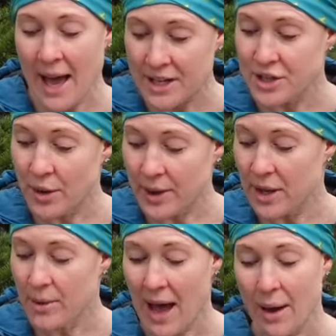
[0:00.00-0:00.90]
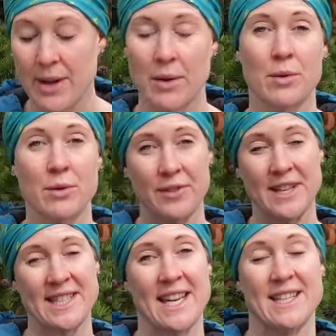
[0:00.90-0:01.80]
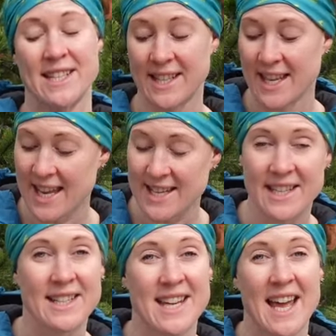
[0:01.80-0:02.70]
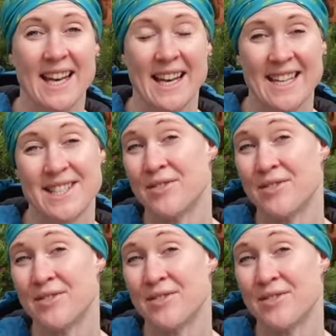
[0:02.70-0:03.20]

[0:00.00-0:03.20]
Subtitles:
and showing you how it all fits into the Kinder 10 litre